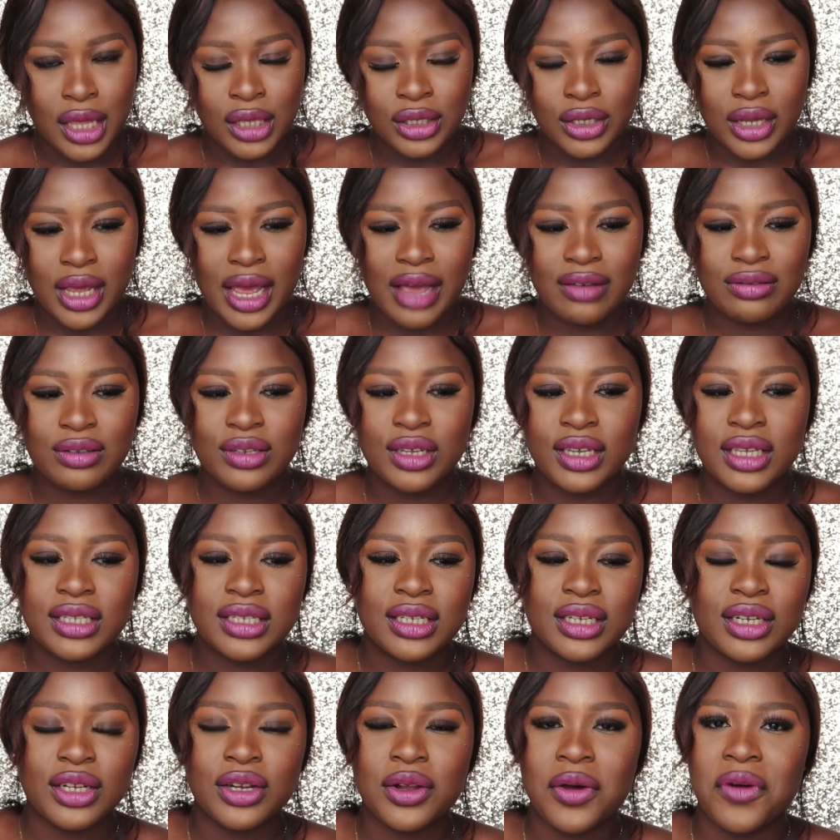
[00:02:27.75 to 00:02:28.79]
So you have to
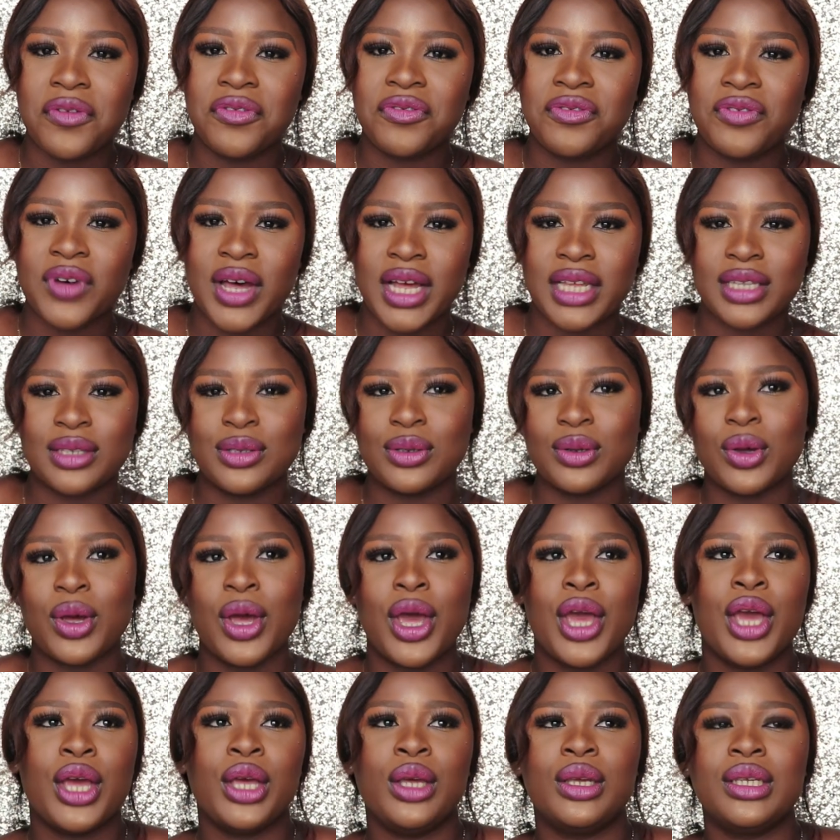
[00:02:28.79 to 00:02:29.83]
eat enough fat.
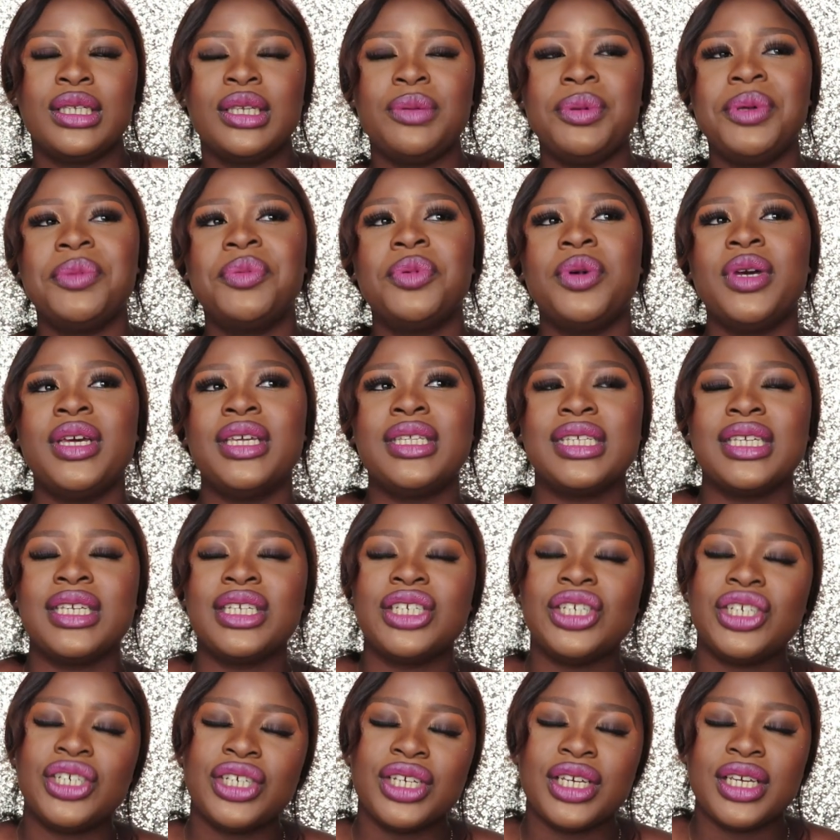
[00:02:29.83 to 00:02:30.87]
So you see people
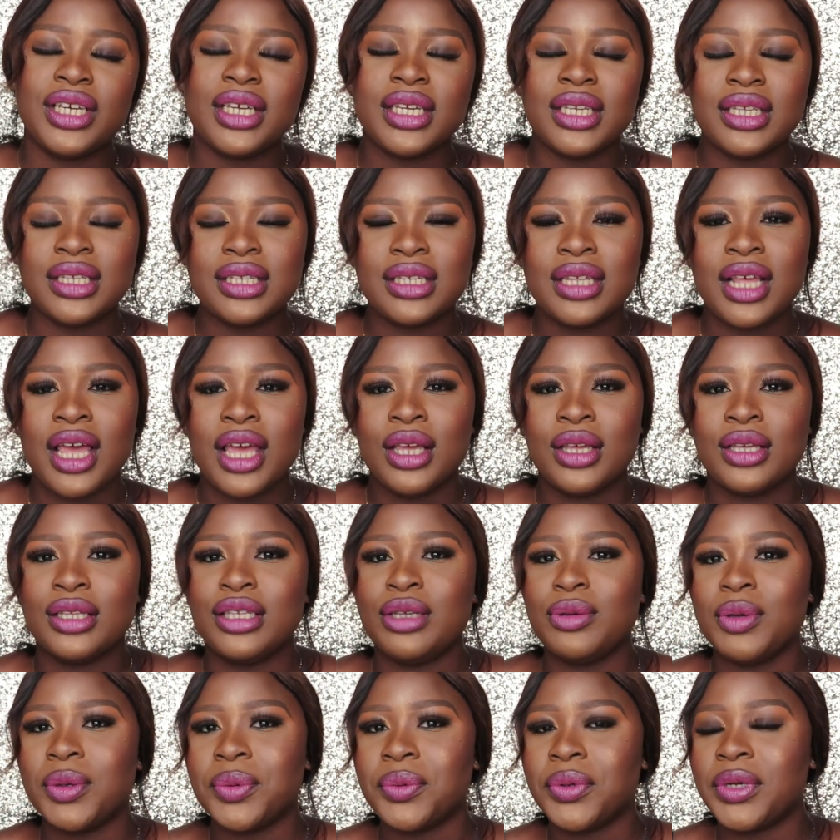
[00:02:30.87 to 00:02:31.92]
eating cheese, you
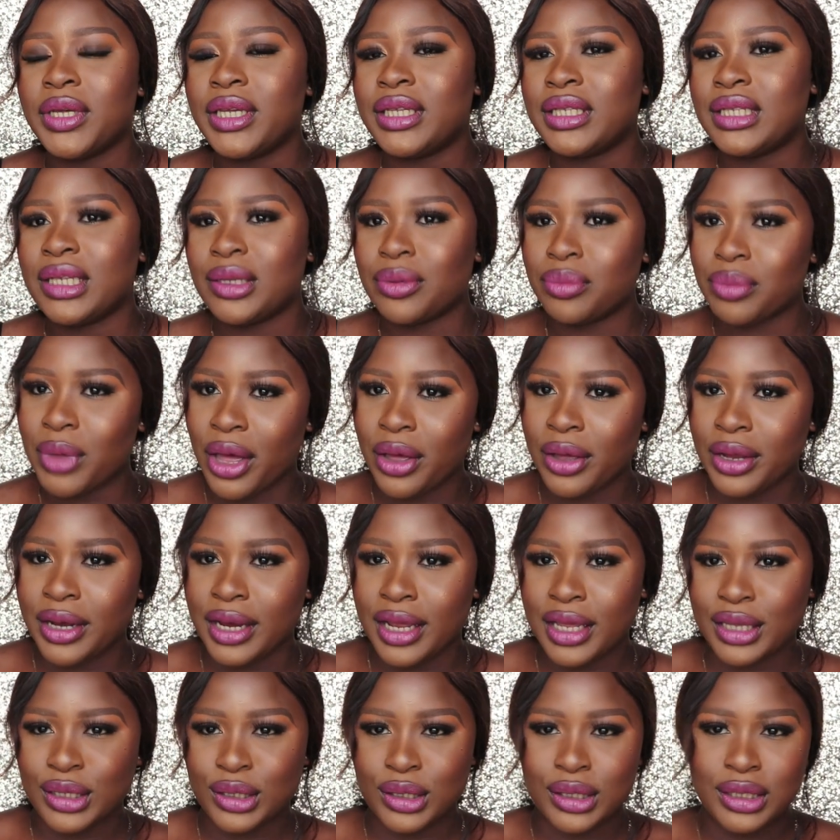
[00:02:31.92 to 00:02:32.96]
see people eating
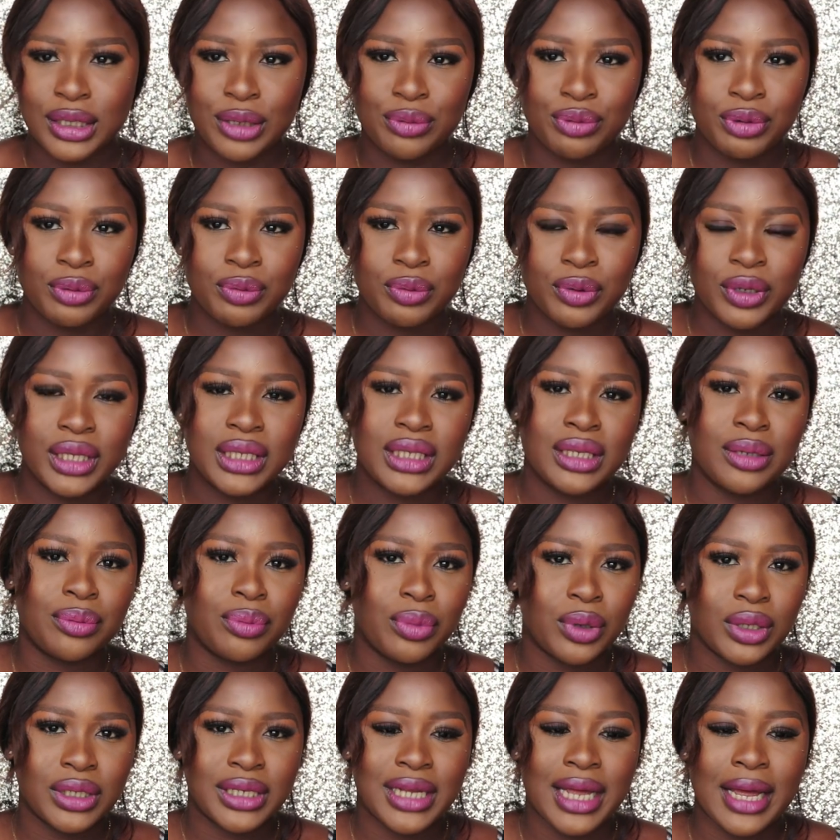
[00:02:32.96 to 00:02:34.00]
mayonnaise, you see people
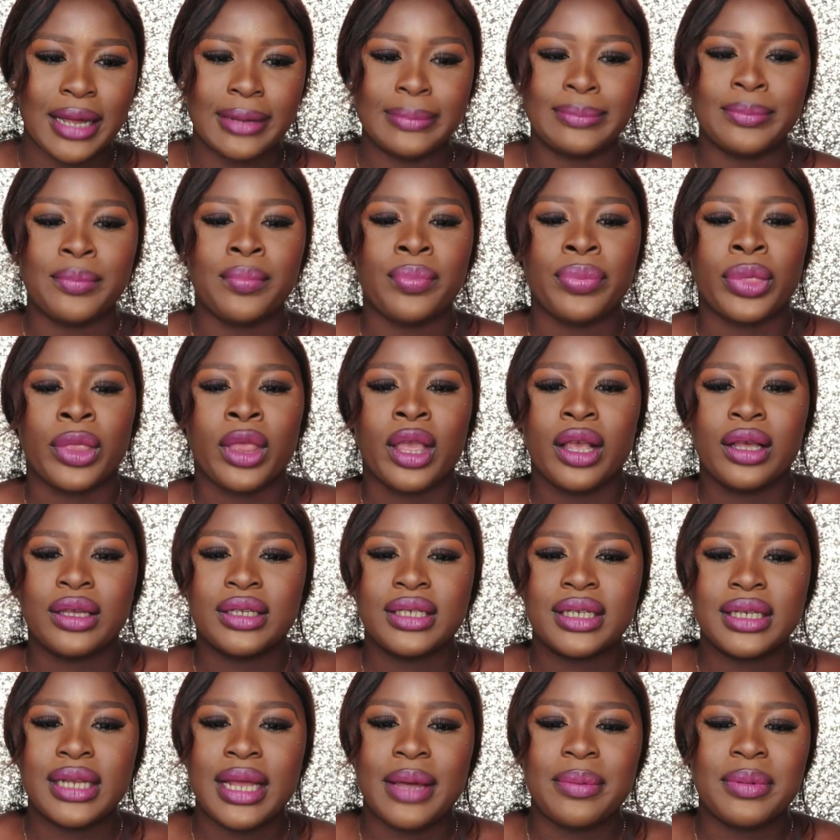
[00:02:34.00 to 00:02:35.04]
eating butter,
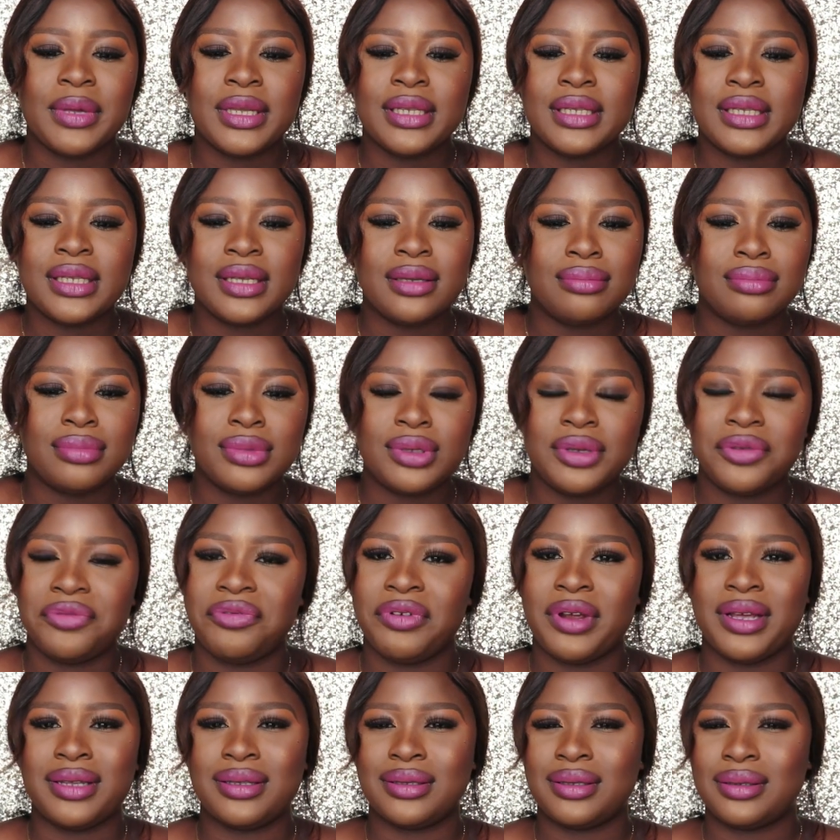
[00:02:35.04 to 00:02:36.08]
you see them eating
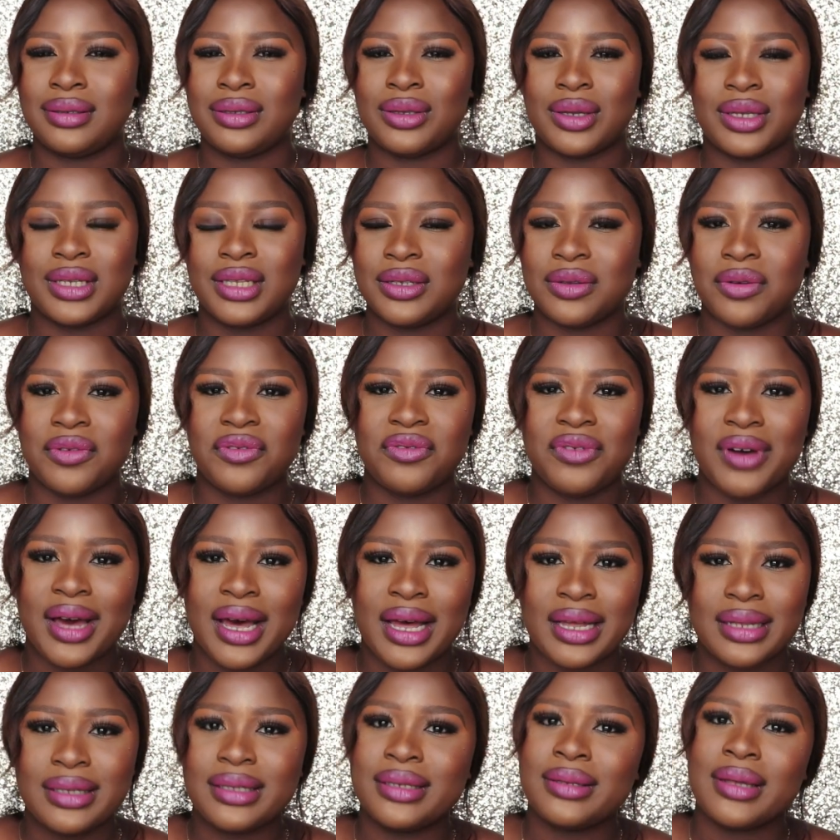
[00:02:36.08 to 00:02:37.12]
different sources of
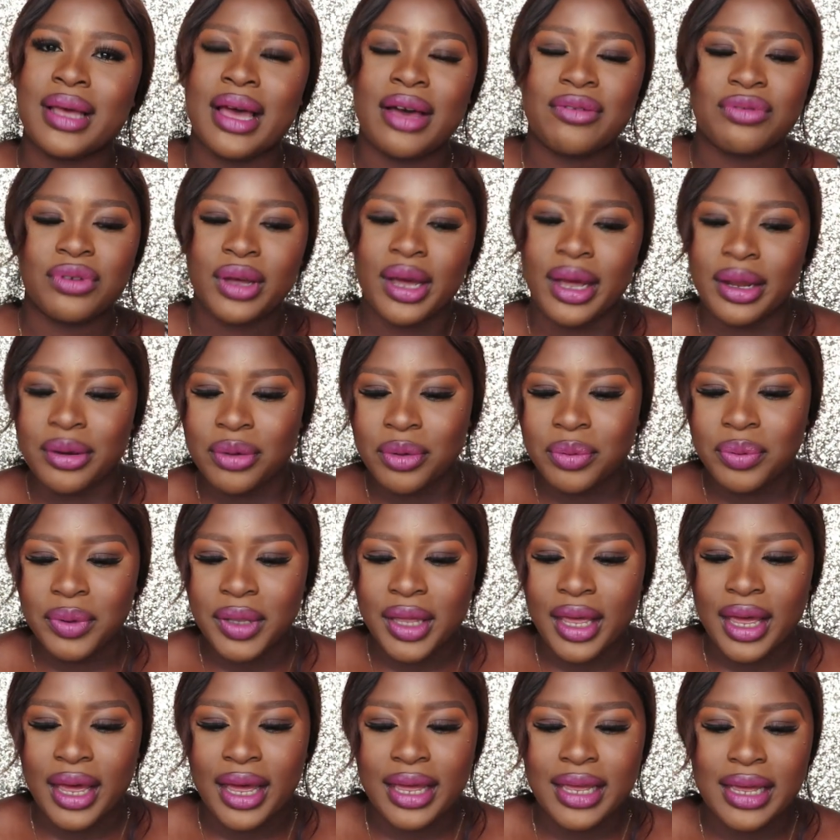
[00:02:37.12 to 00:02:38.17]
fat, avocado,
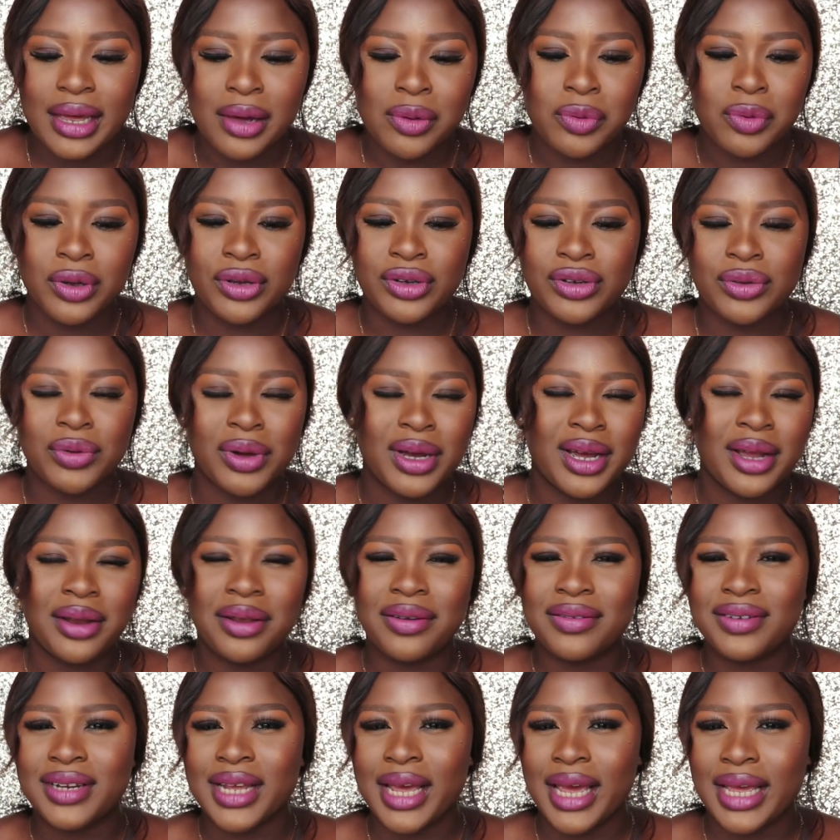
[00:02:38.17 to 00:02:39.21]
pear, and you're wondering, what
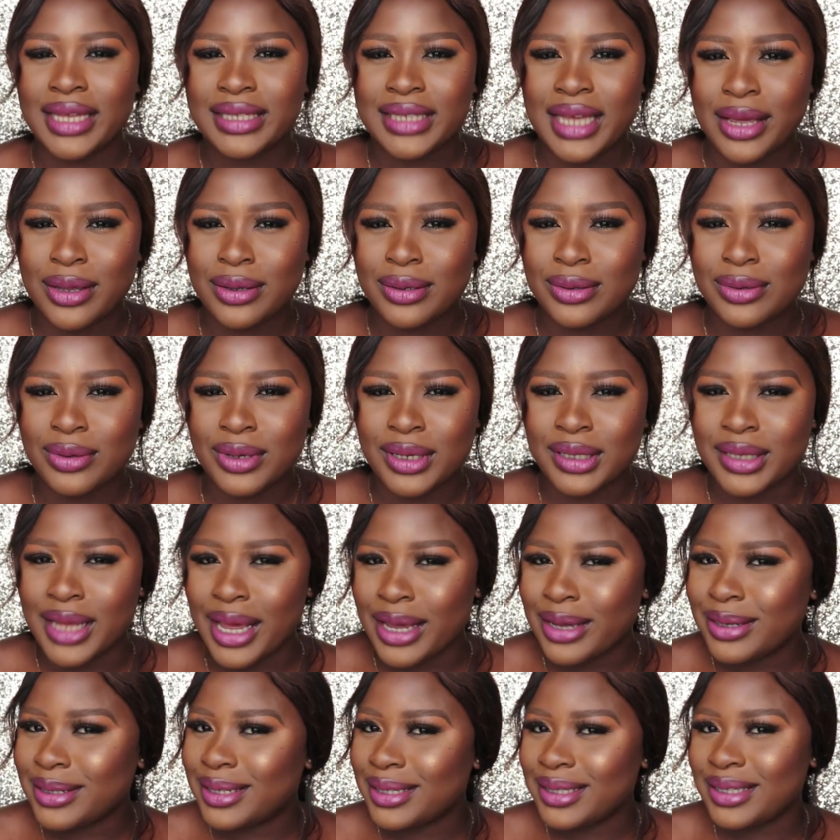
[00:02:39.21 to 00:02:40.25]
kind of diet are you doing?
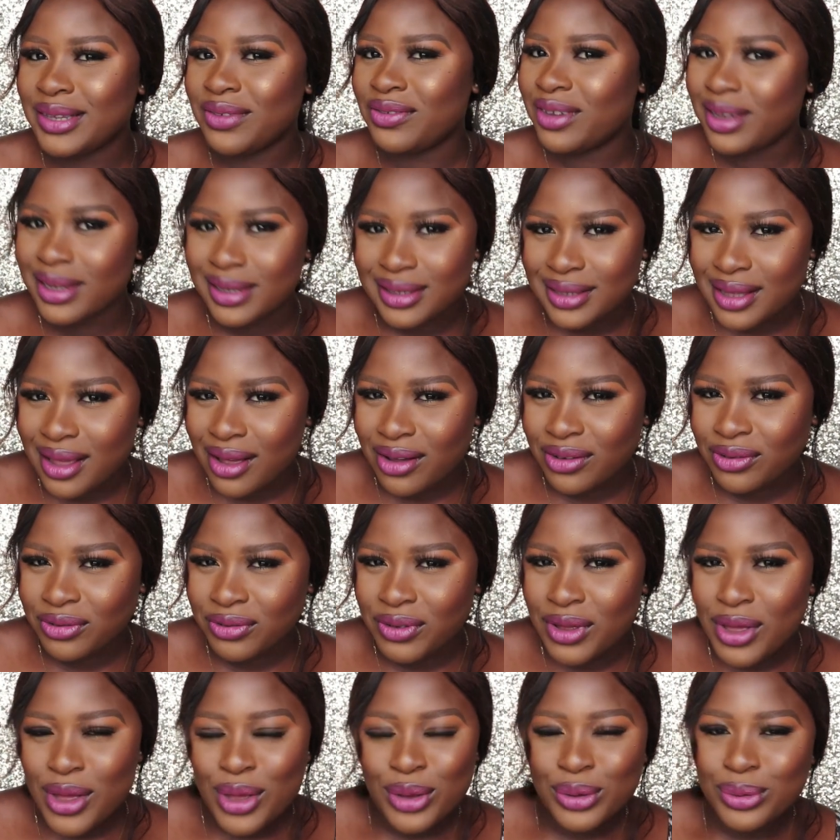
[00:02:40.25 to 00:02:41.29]
Are you deceiving
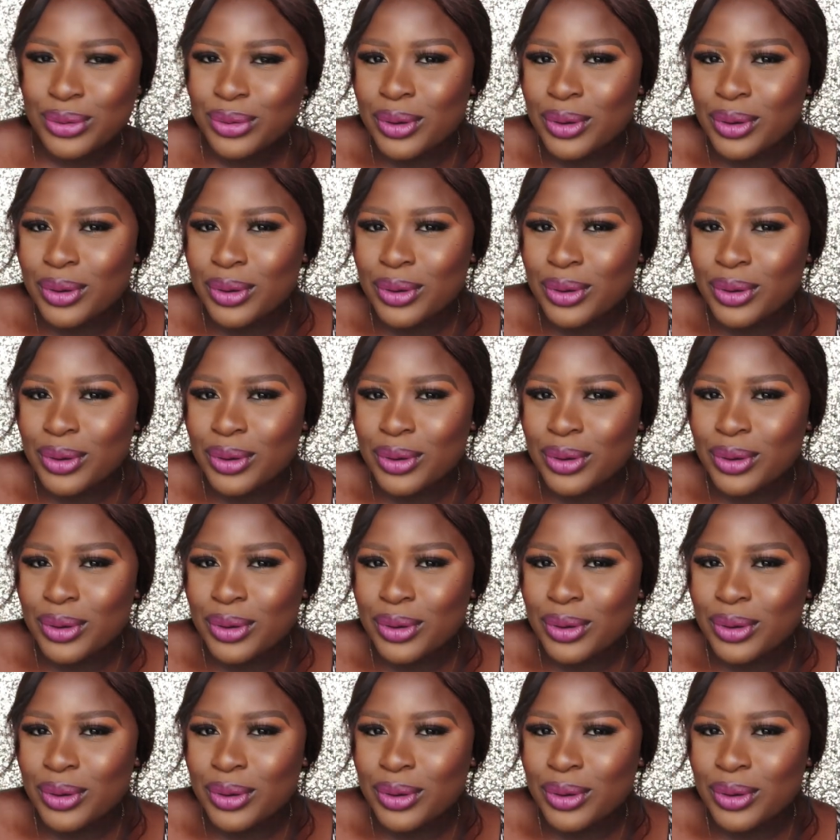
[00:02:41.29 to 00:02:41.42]
yourself?